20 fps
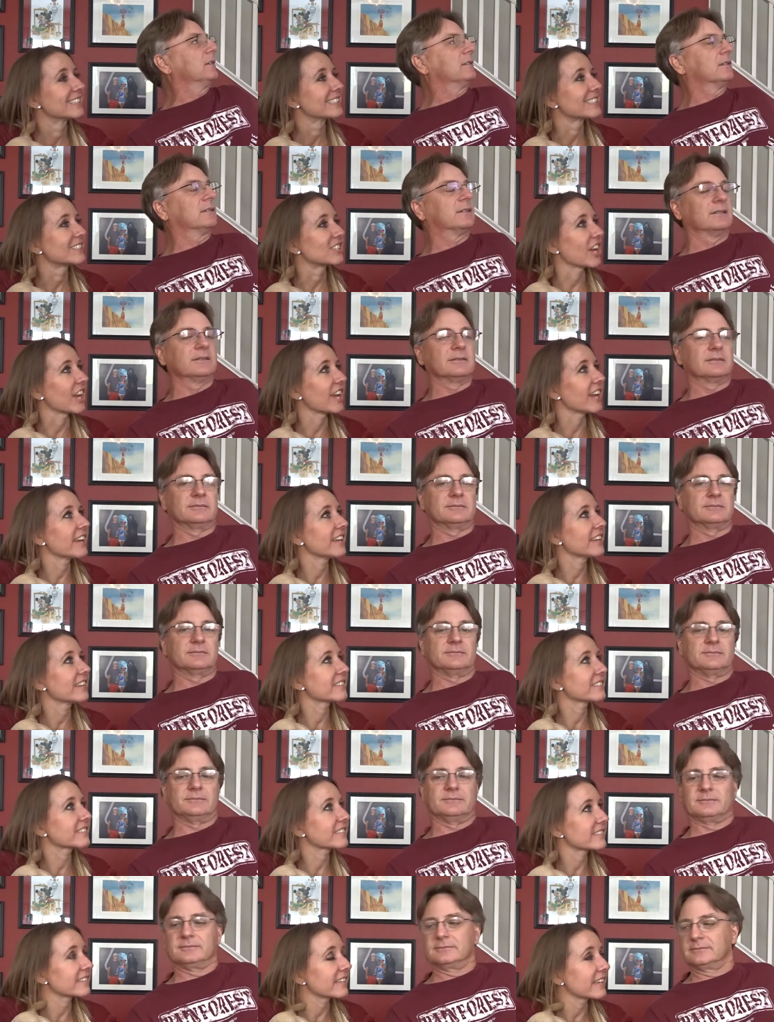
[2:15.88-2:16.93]

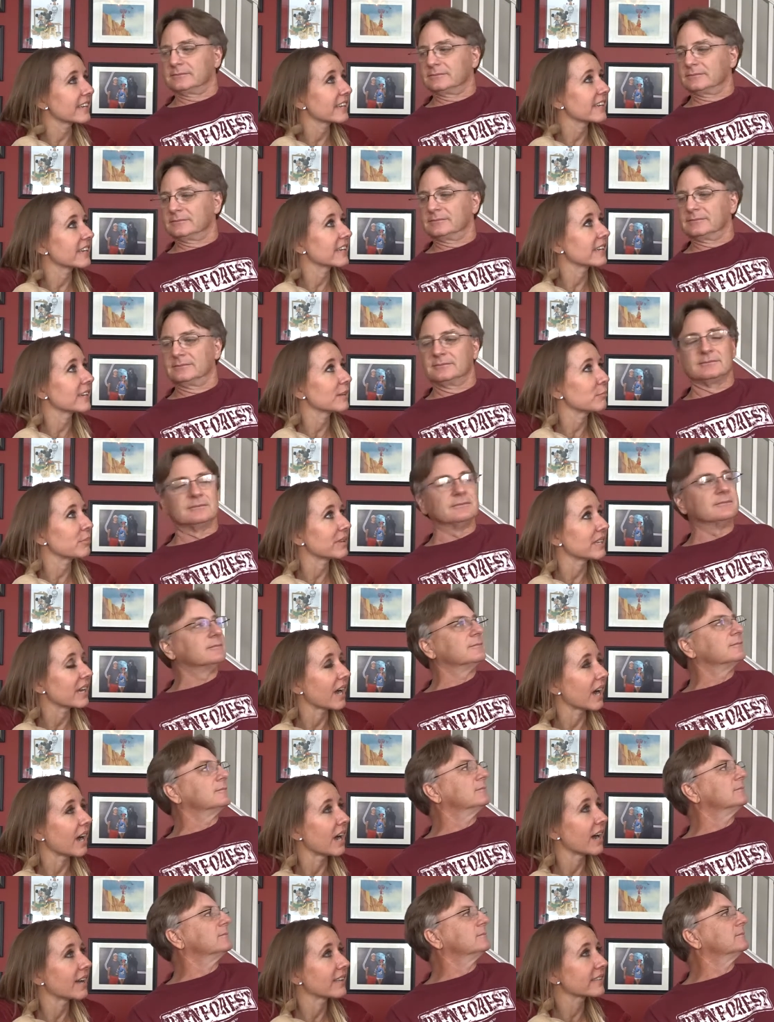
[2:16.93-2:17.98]
Speaker 1: Jay-Z,
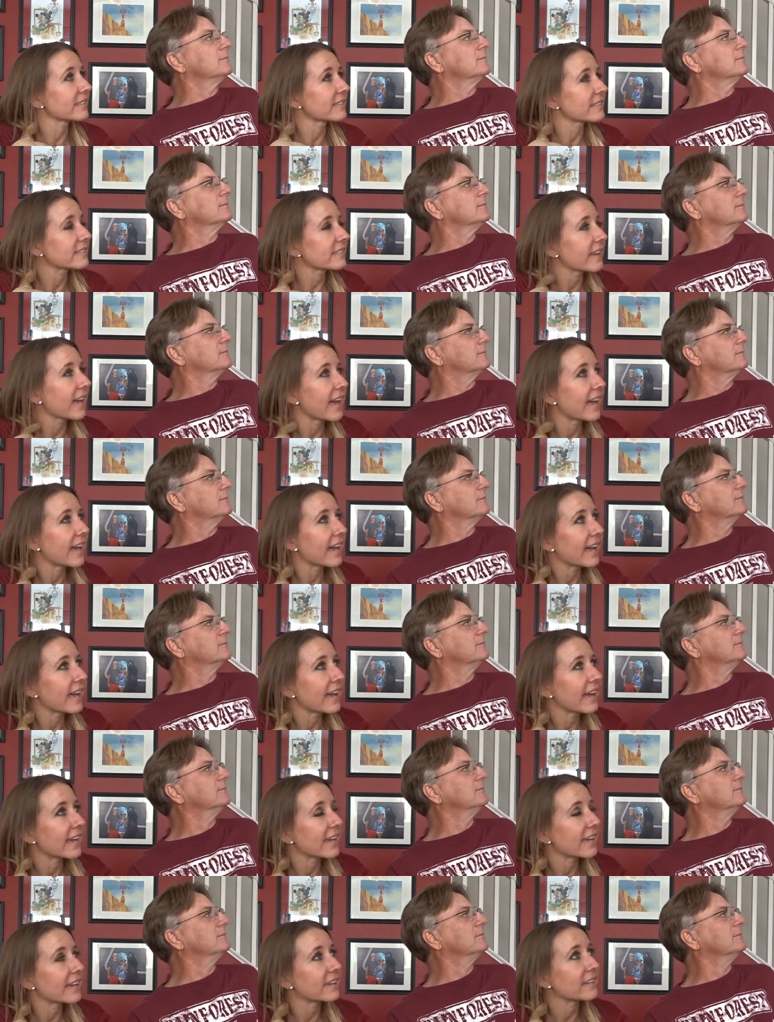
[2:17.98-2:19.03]

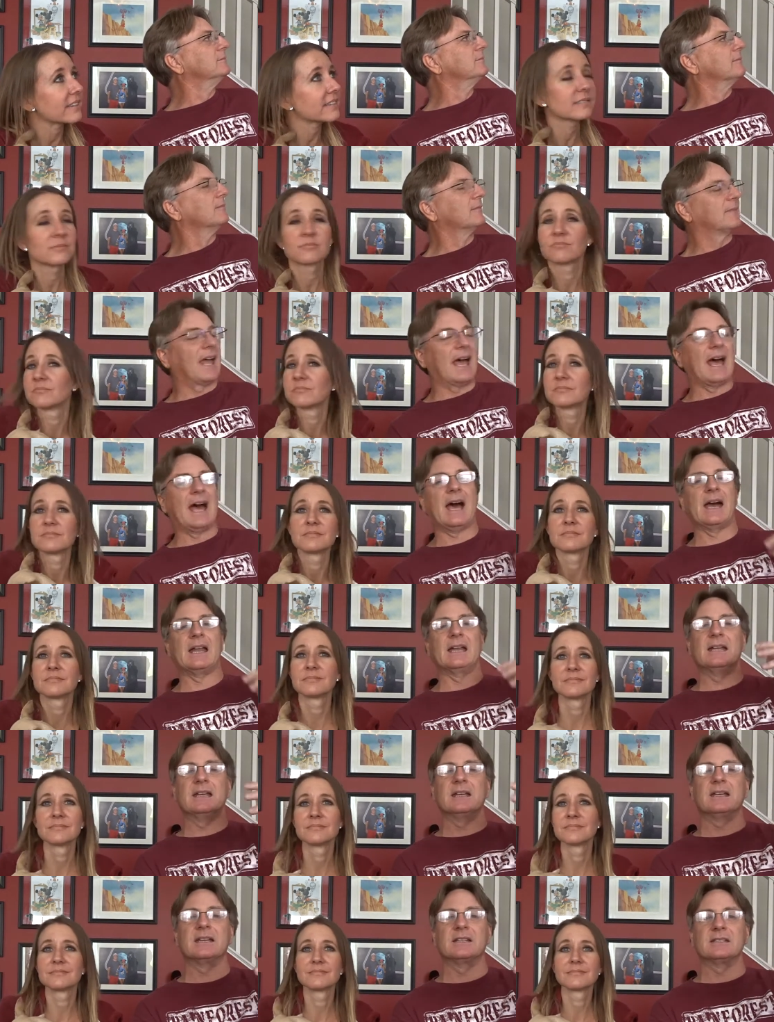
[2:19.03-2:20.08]
Beyonce.
Speaker 2: That
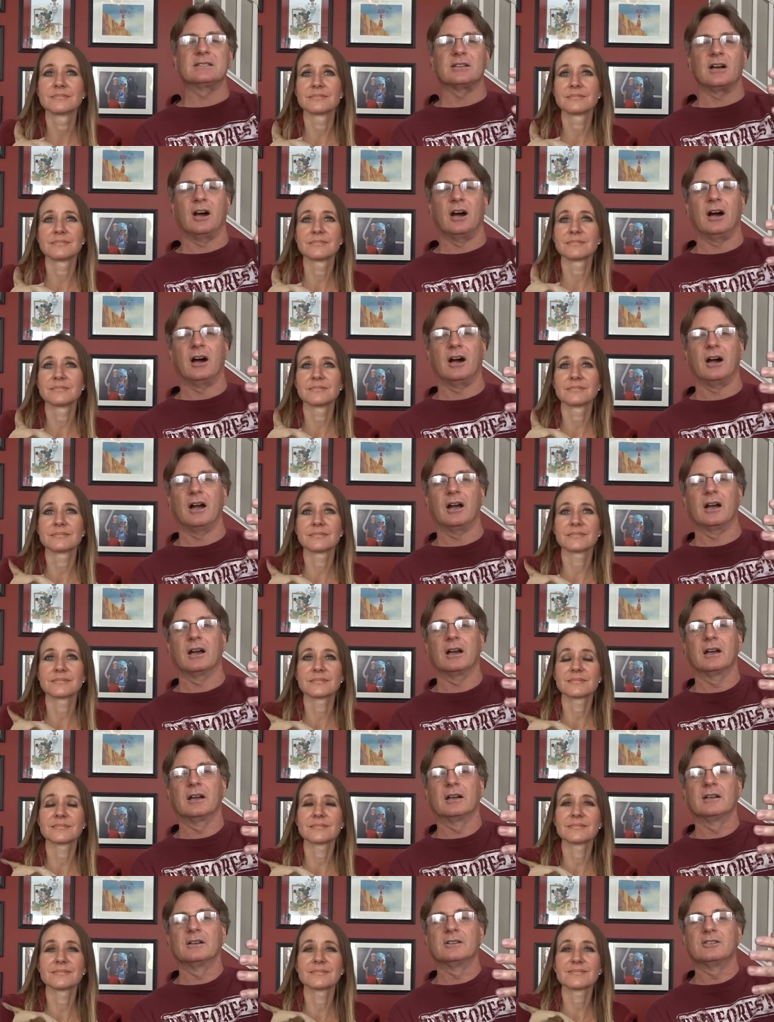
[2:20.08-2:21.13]
is our
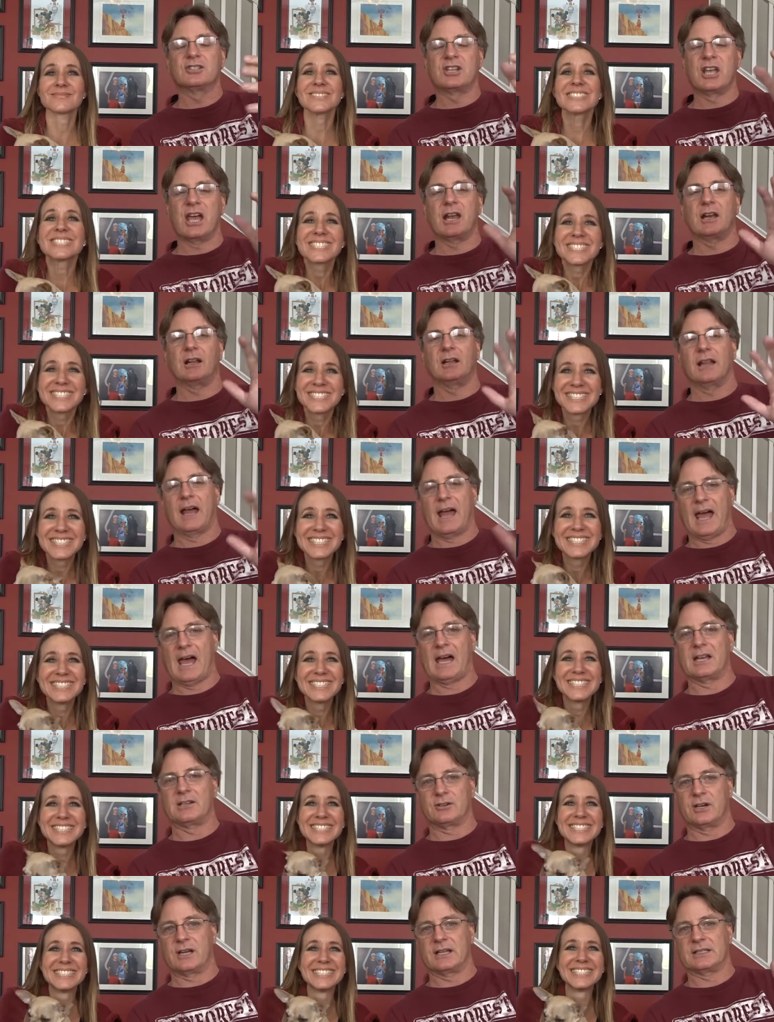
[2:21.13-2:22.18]
channel
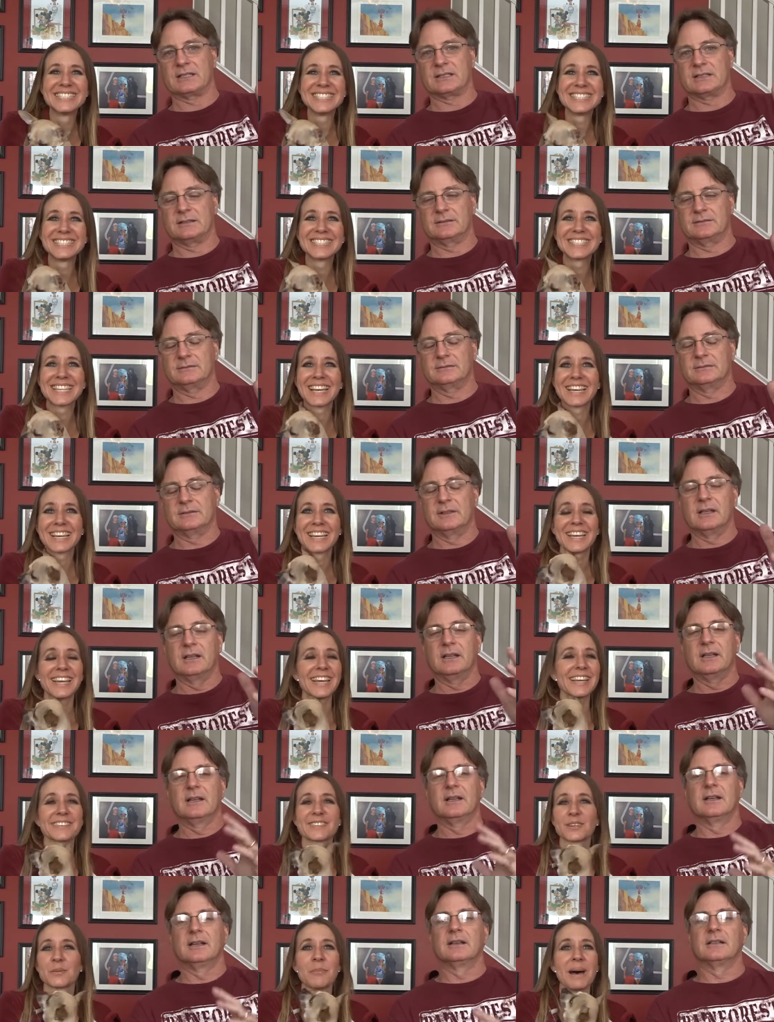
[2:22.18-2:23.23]
address.
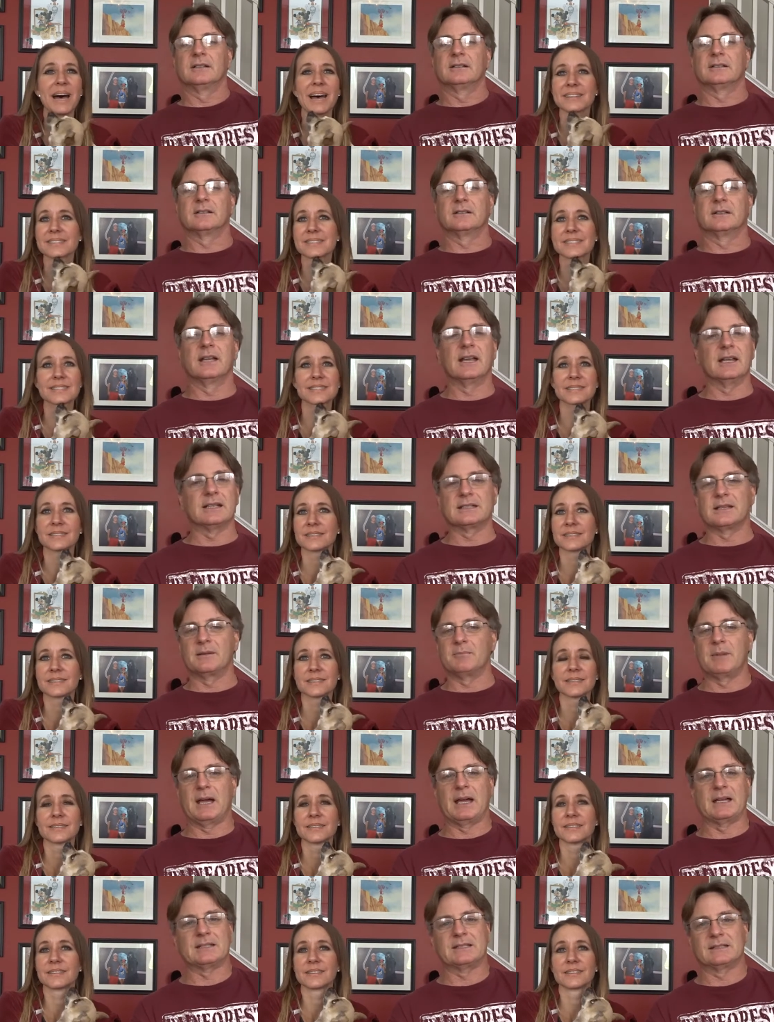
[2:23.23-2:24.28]
Speaker 1: It's a mess.
Speaker 2: It's a
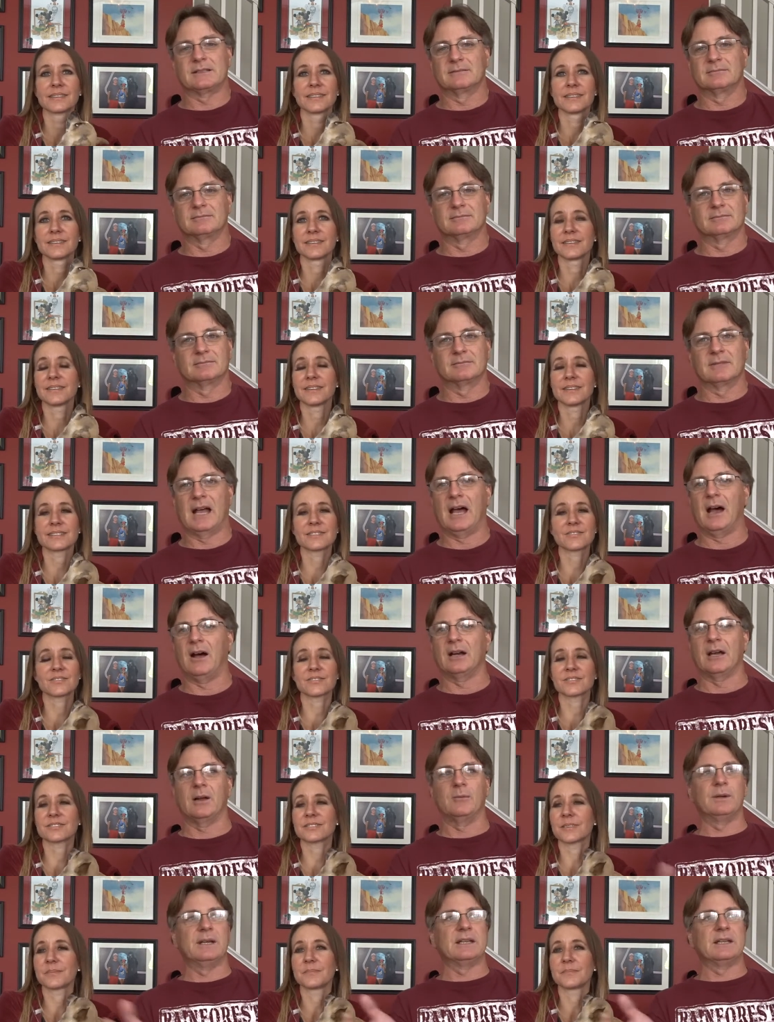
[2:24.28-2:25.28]
mess. How can